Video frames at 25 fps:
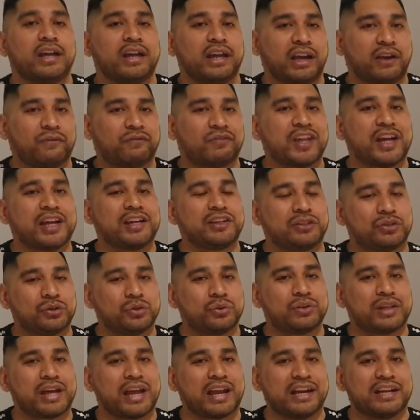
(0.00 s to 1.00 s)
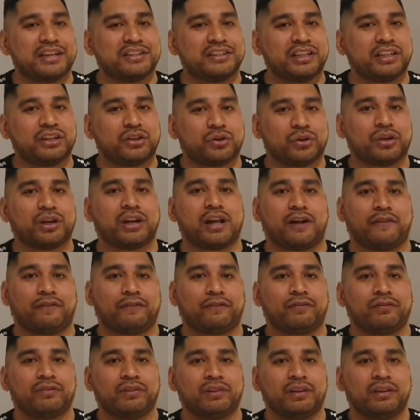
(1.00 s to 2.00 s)
If they do that, is he good
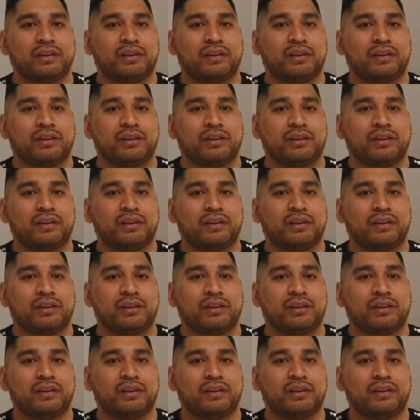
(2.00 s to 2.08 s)
enough?